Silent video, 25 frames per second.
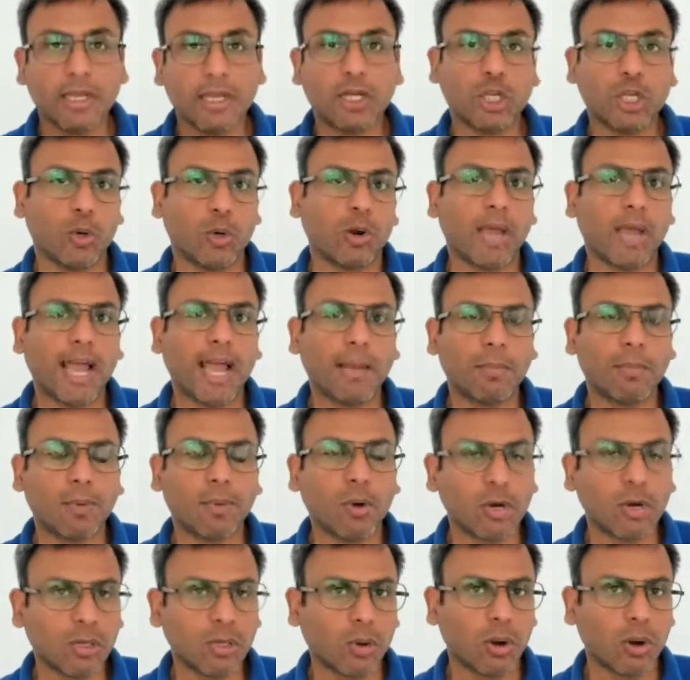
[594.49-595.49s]
Do you want to
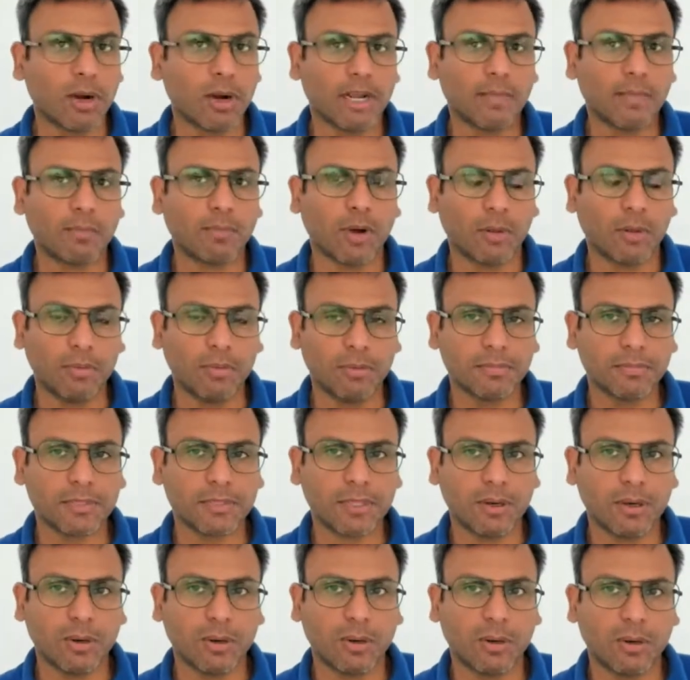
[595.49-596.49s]
have good quality
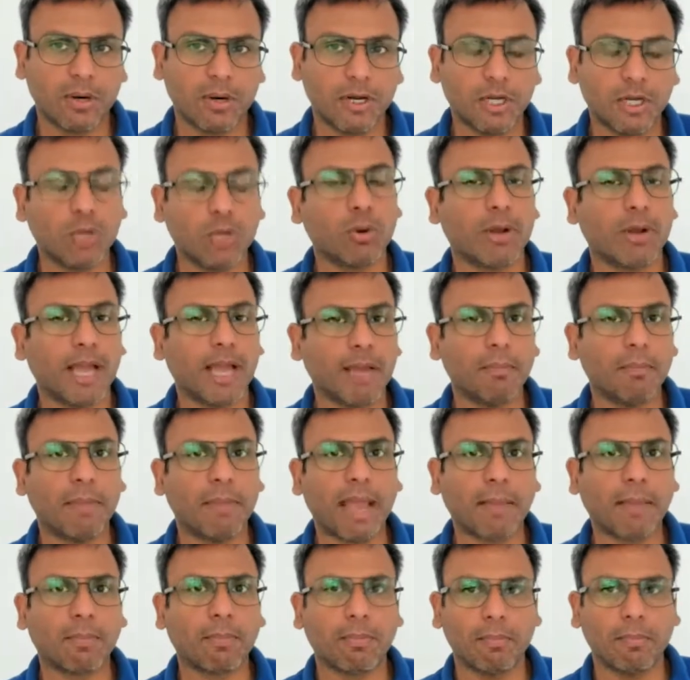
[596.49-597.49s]
problems, or do you want to have
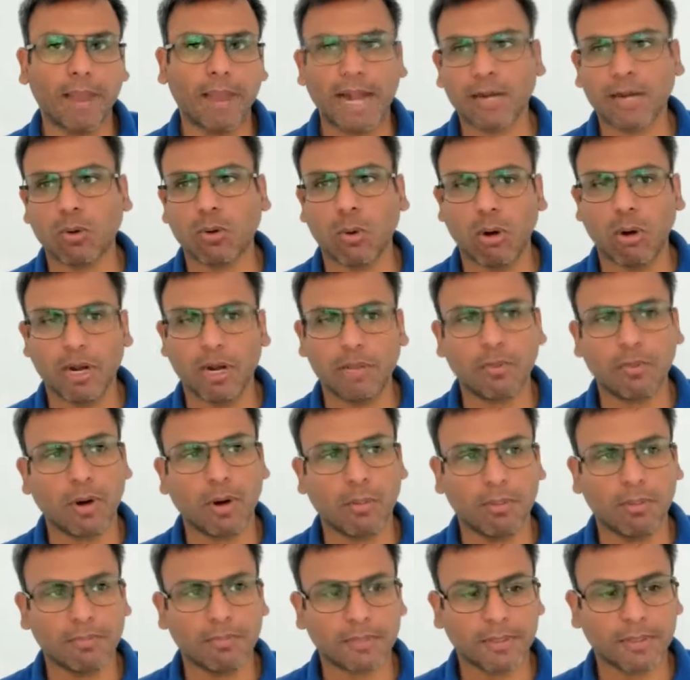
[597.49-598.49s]
bad quality
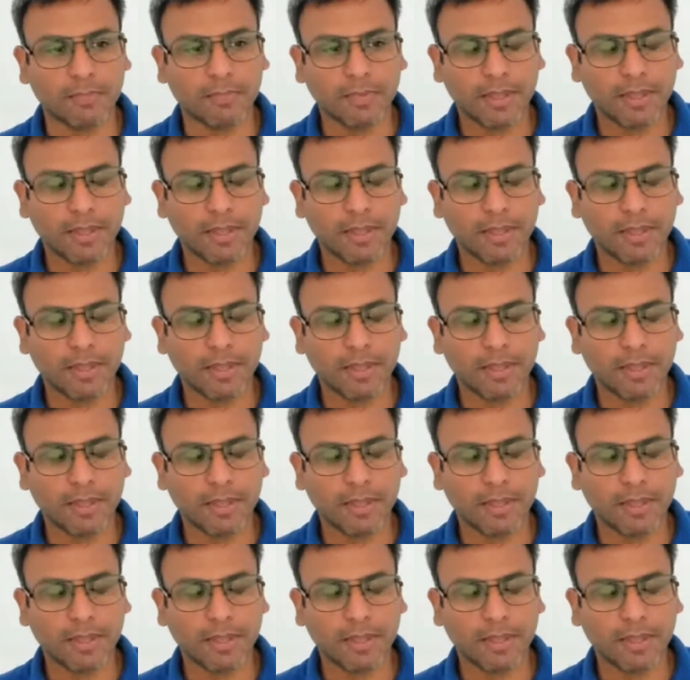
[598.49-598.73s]
problems?